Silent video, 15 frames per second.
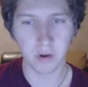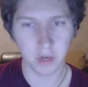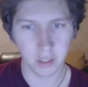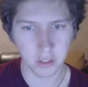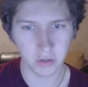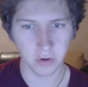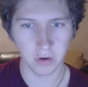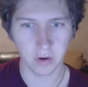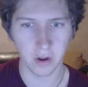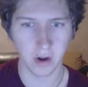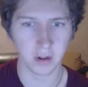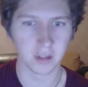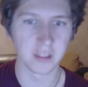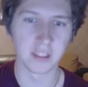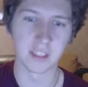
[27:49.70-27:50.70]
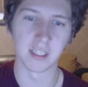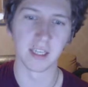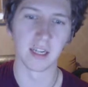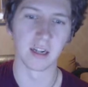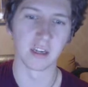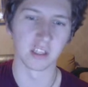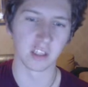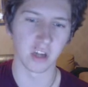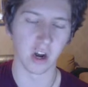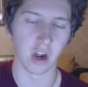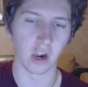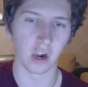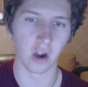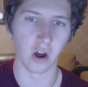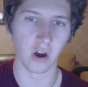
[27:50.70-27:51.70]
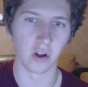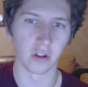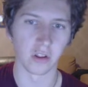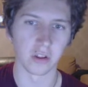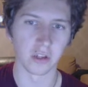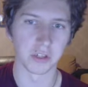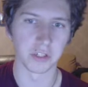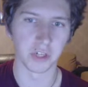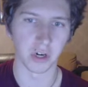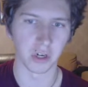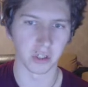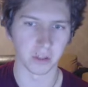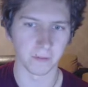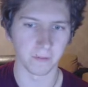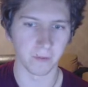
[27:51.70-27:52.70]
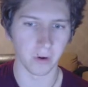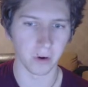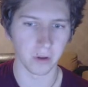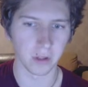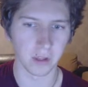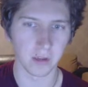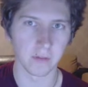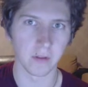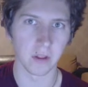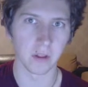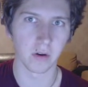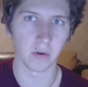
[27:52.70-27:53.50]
sure you cannot seal the skull on the Shard of Void, even though